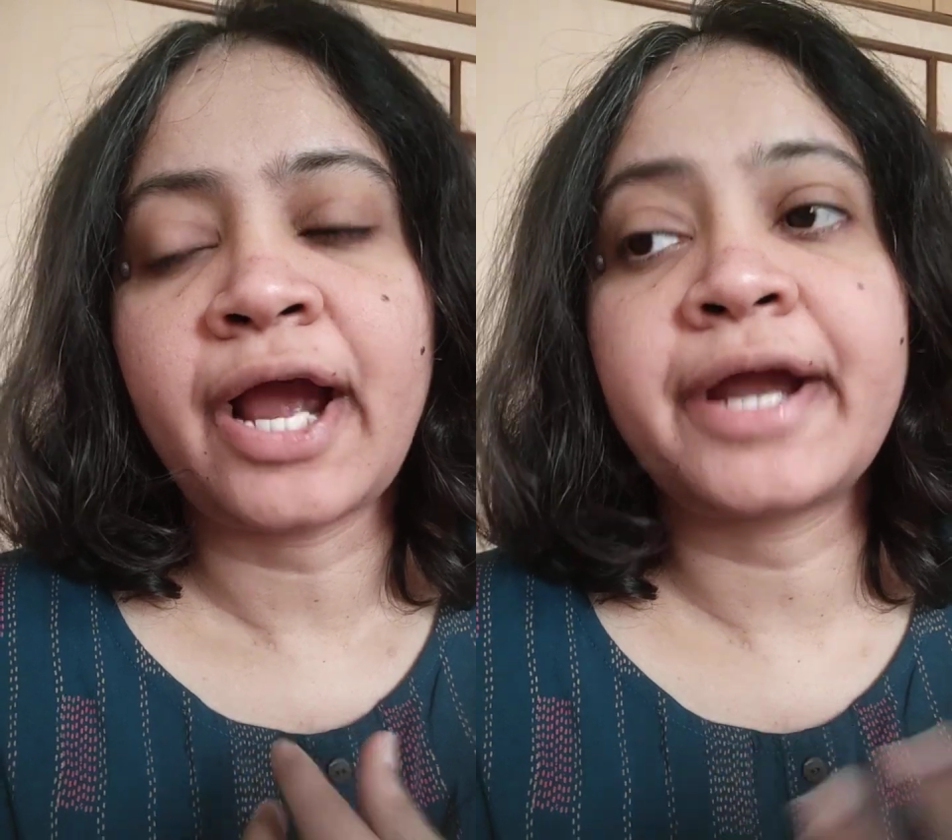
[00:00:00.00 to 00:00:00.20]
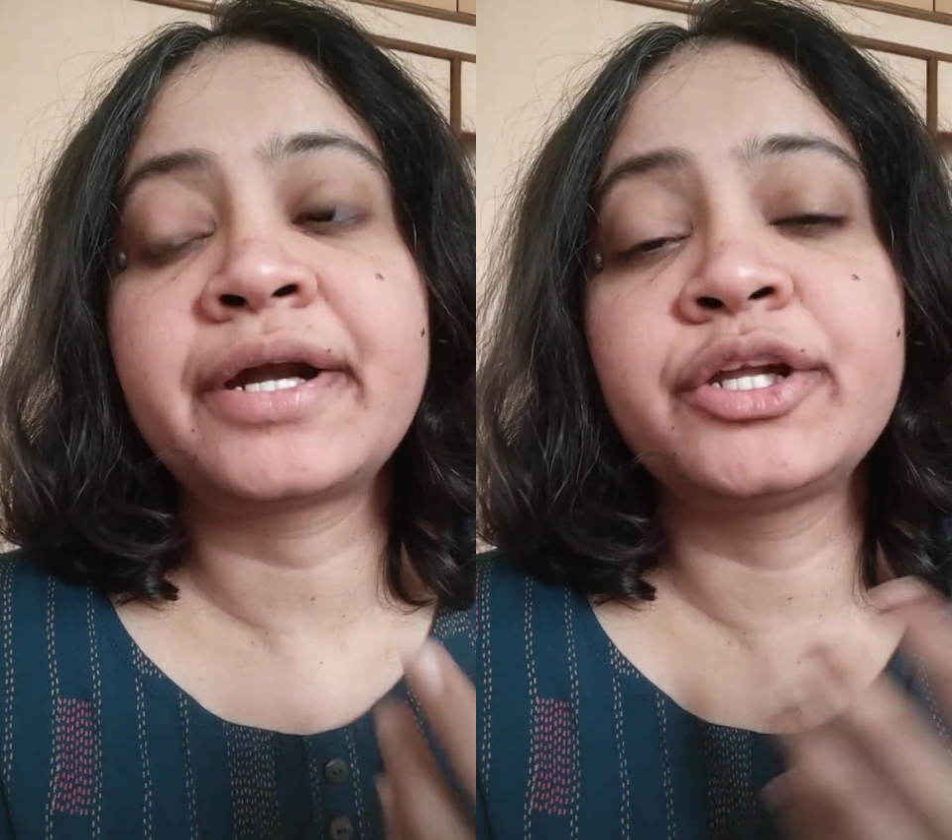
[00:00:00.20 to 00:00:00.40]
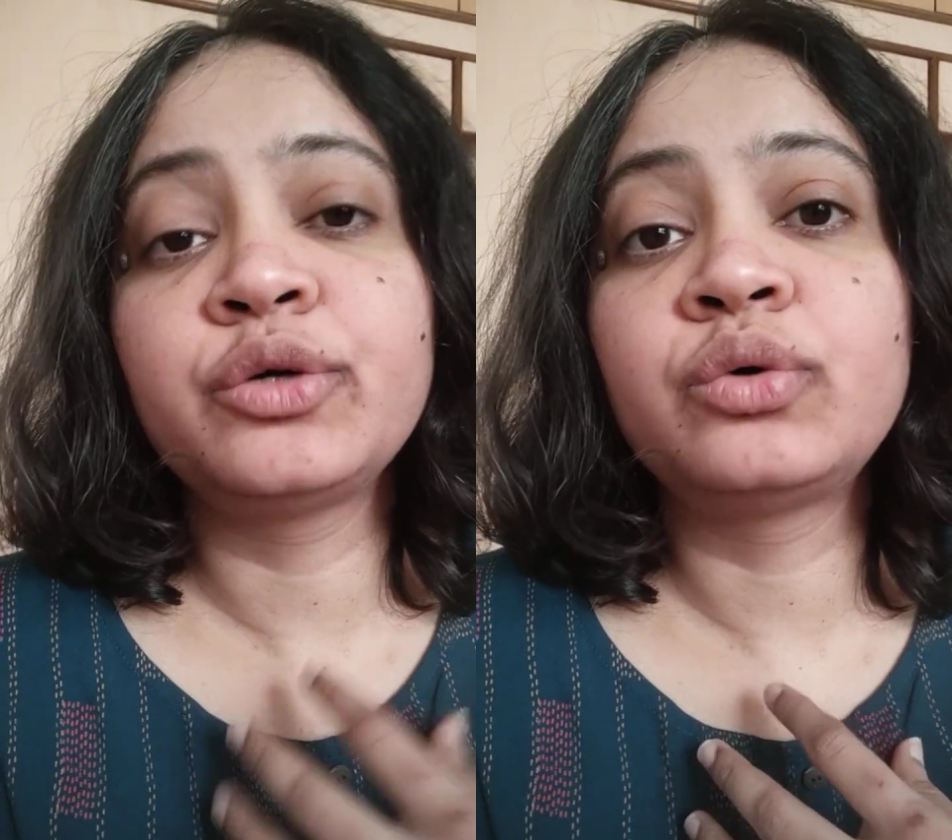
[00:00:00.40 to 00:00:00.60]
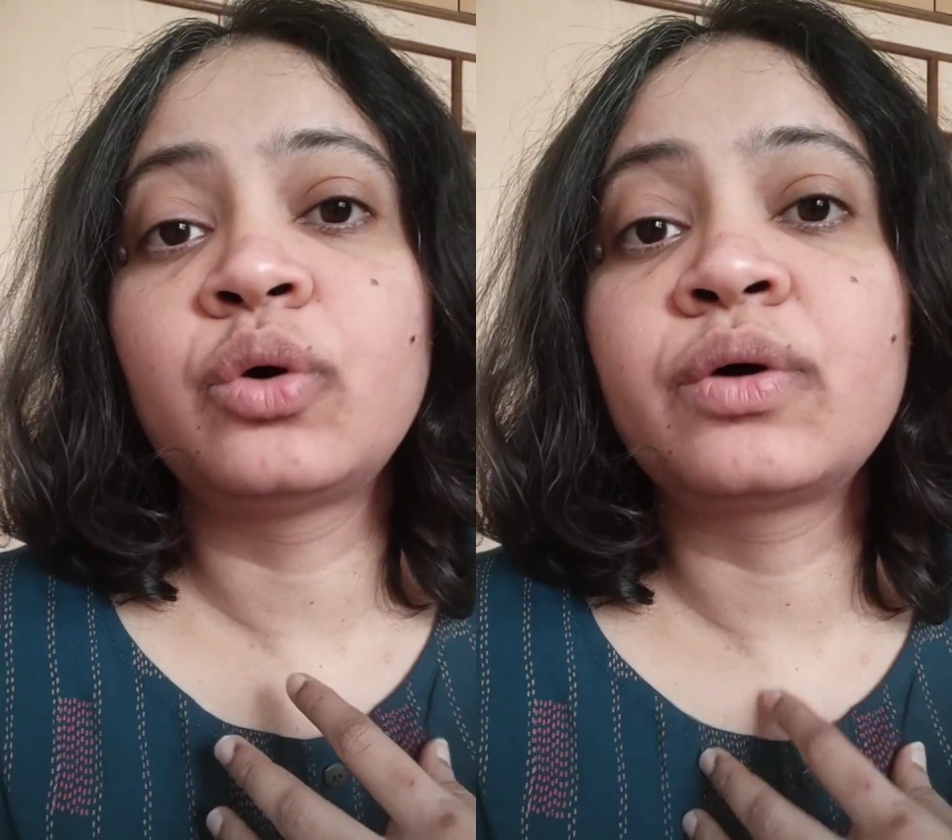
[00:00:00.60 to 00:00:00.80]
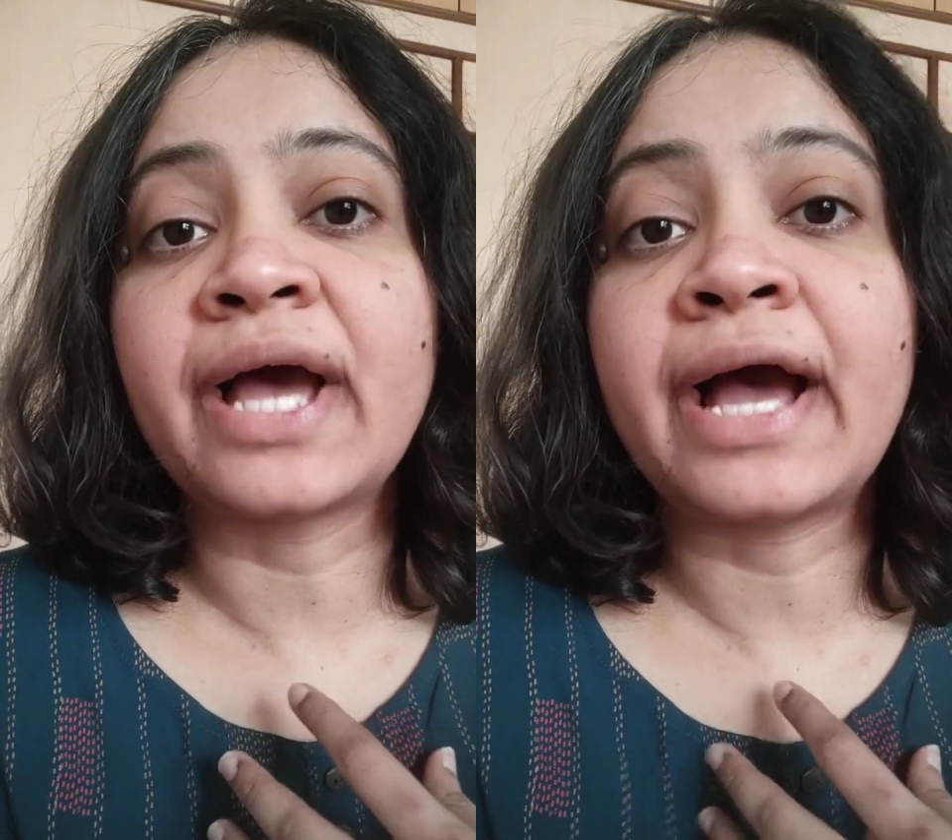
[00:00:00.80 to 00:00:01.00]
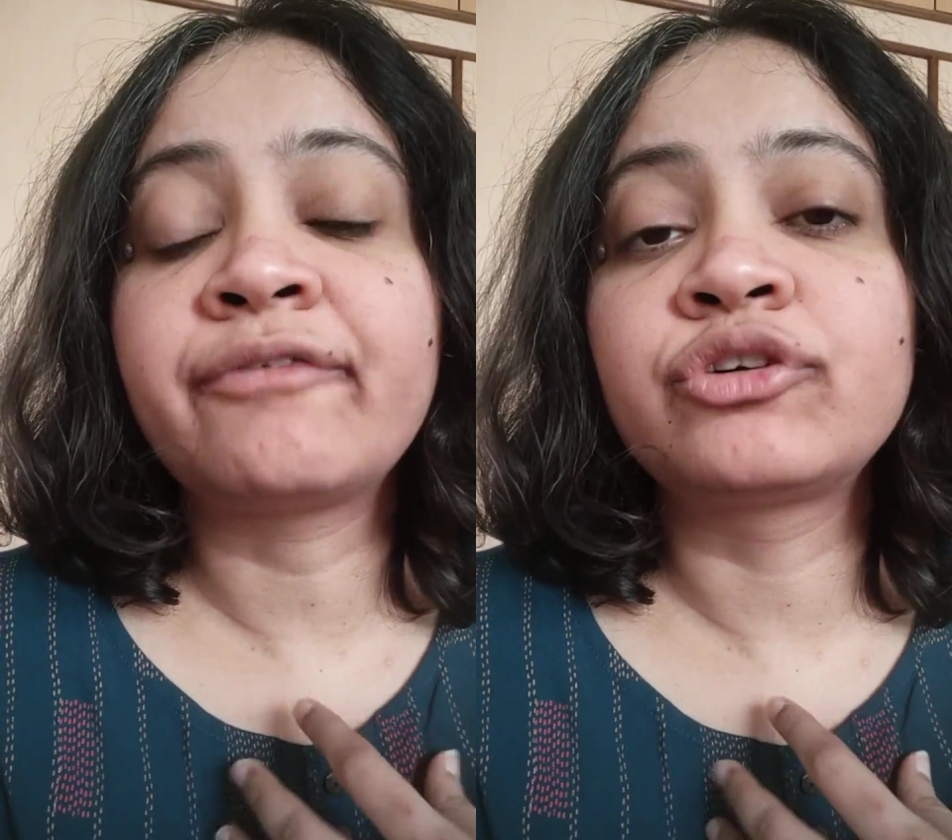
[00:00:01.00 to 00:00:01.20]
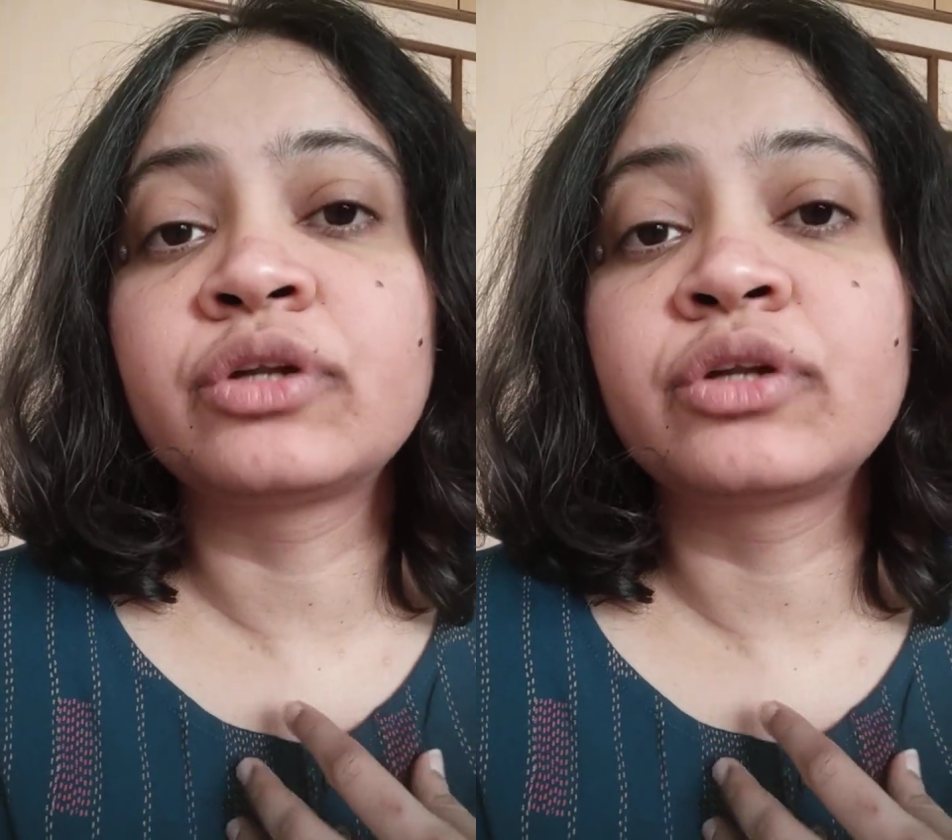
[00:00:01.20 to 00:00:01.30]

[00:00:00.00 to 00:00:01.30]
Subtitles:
And you don't have